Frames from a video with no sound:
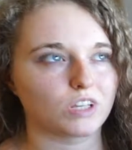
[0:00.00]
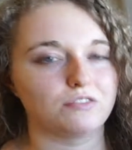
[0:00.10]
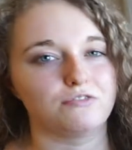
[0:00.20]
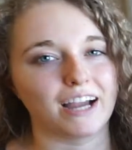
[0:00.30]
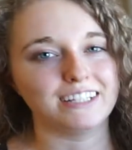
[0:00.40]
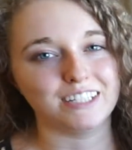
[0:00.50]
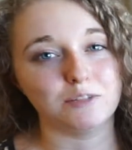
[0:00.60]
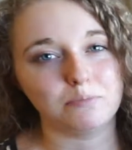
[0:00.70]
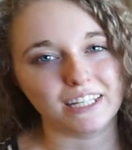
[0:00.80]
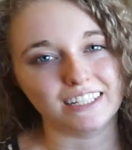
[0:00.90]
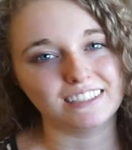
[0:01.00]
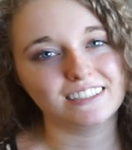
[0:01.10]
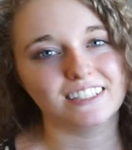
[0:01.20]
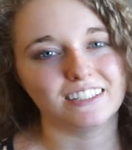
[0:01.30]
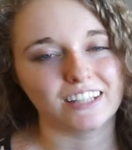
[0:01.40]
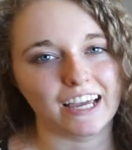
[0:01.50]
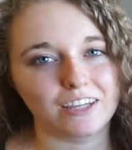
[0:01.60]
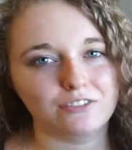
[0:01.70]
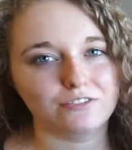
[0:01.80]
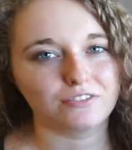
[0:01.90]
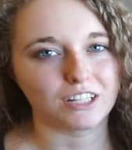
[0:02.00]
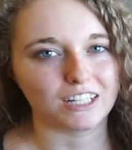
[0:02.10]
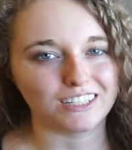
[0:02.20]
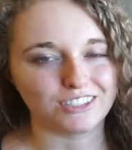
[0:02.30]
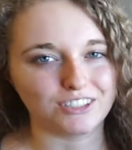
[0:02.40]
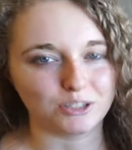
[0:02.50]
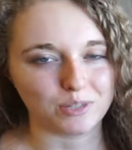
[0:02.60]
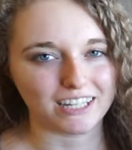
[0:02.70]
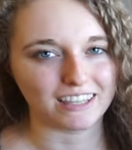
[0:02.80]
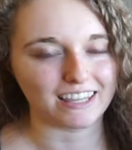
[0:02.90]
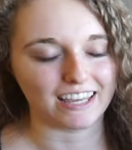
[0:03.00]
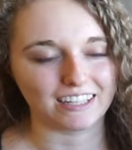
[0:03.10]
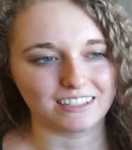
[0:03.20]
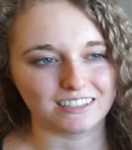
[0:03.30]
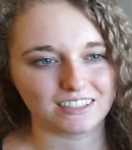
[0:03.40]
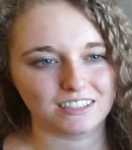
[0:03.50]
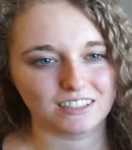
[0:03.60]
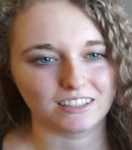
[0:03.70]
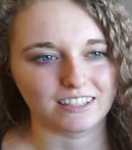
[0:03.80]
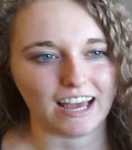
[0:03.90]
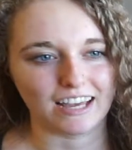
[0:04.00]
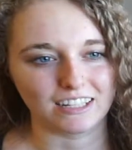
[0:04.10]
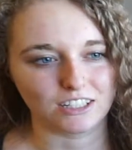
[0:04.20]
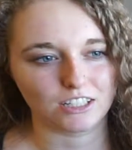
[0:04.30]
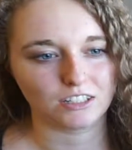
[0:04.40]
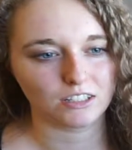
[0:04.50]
finding peace in life, uh, doing things that